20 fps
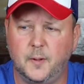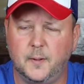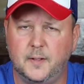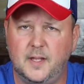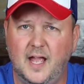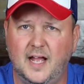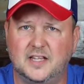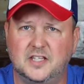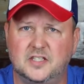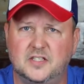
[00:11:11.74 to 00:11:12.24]

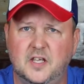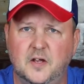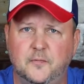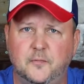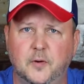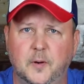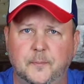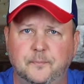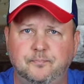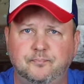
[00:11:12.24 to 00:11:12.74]
Yeah, it's
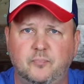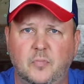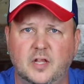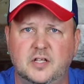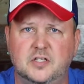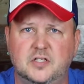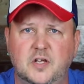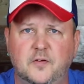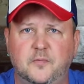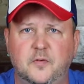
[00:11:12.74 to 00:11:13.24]
different.
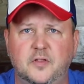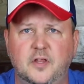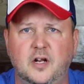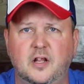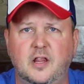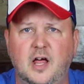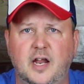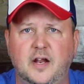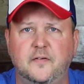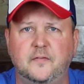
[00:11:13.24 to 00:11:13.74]
It's different than a
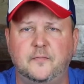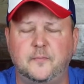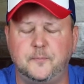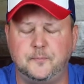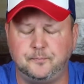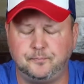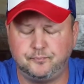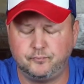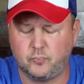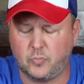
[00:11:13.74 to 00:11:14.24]
lot
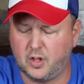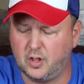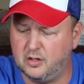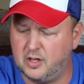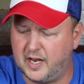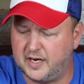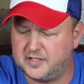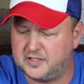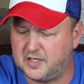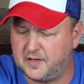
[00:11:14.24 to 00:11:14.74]

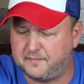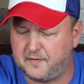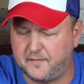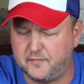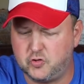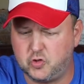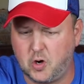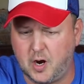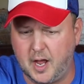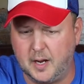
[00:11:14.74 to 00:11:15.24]
of stuff
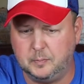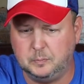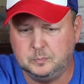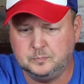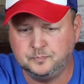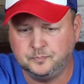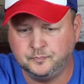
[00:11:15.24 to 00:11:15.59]
I've tried.